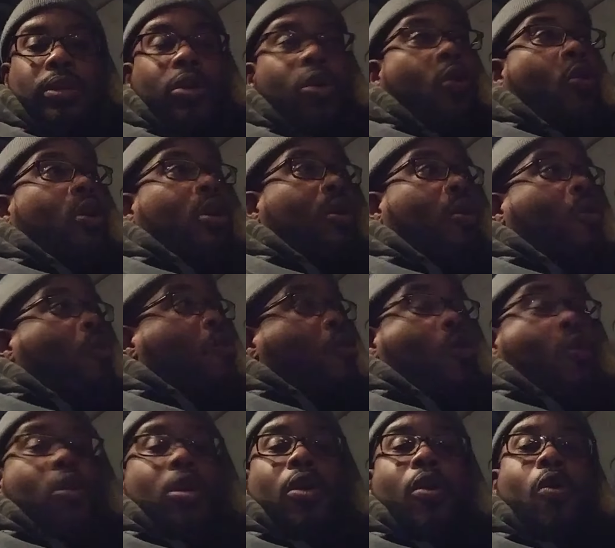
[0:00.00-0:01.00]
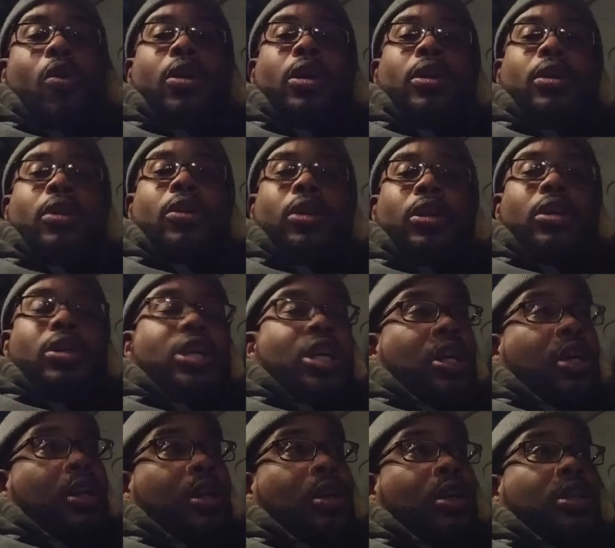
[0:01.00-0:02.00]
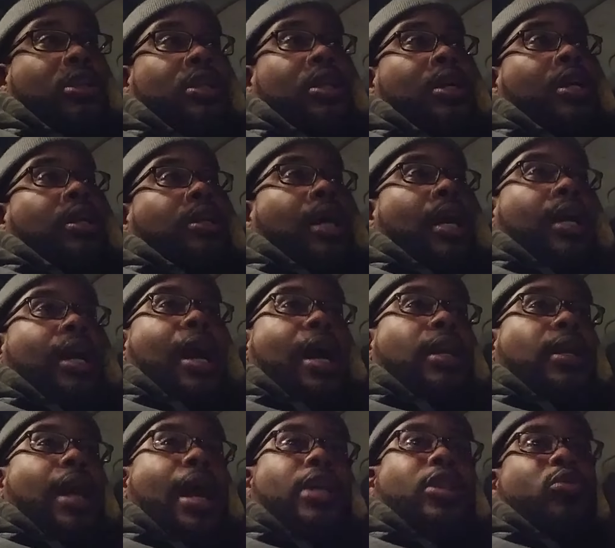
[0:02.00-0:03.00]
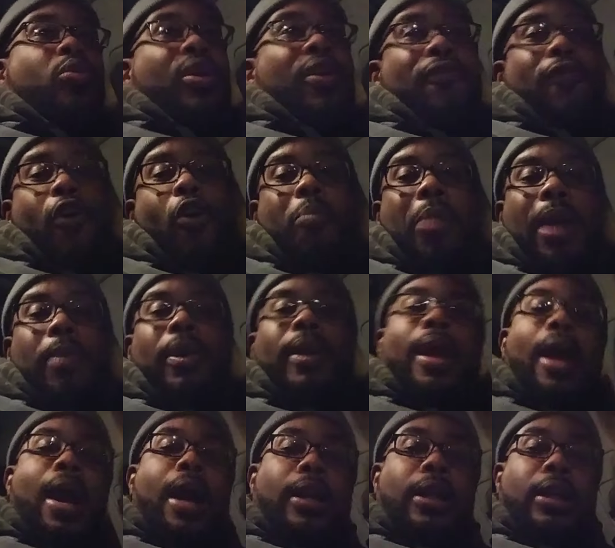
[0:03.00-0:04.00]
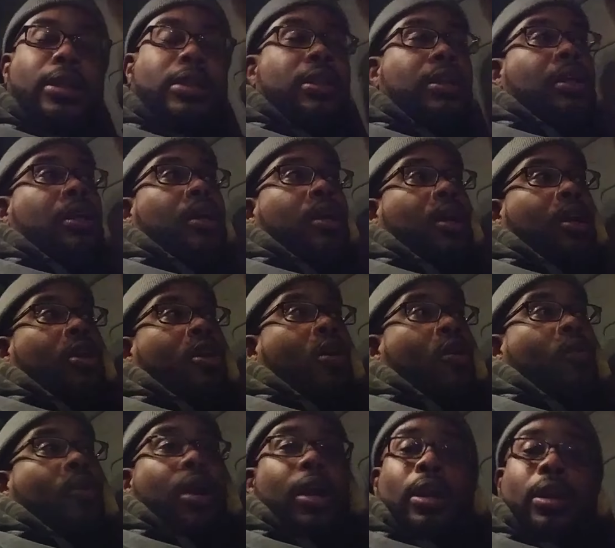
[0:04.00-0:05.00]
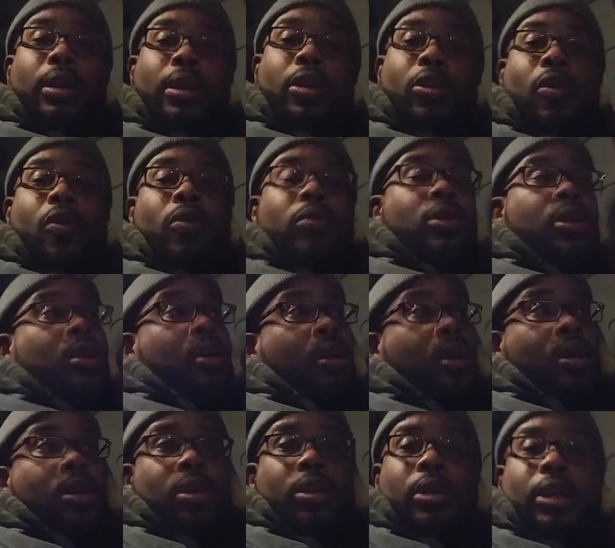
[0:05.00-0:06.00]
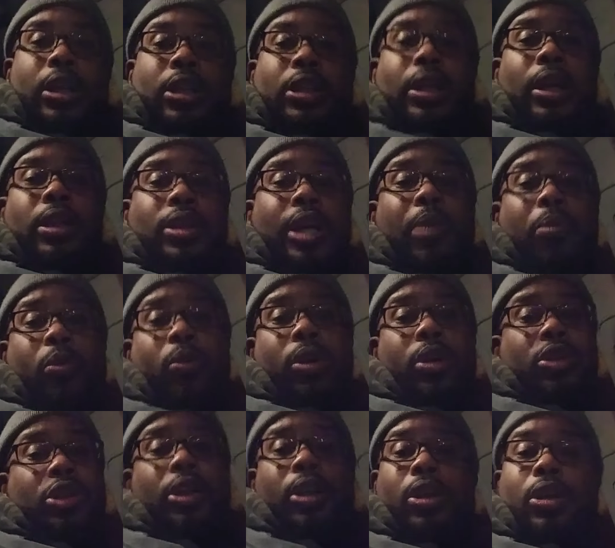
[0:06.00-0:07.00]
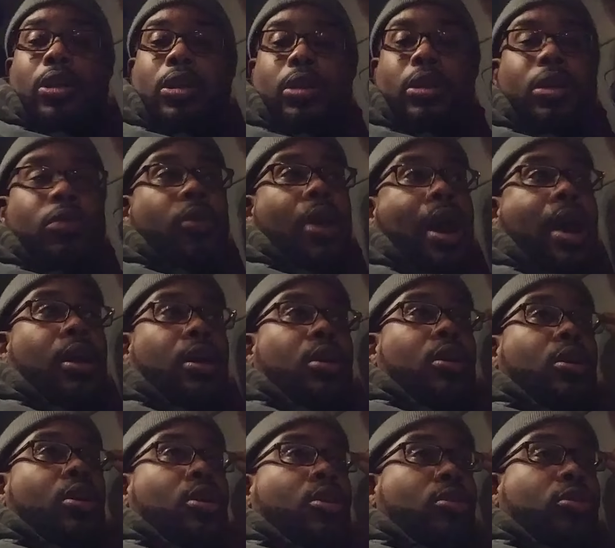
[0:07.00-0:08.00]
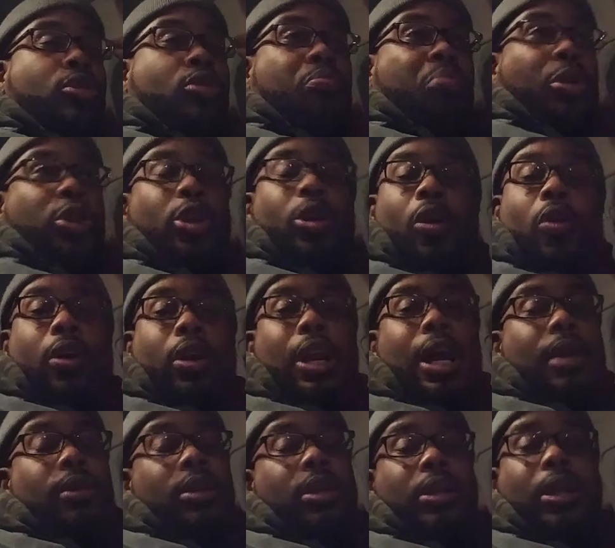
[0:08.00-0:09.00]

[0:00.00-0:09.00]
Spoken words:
or the little cuz that got like 3-4 baby daddies, you know, and you know, let's say, let's keep it real, she a little hood rat, but you don't claim little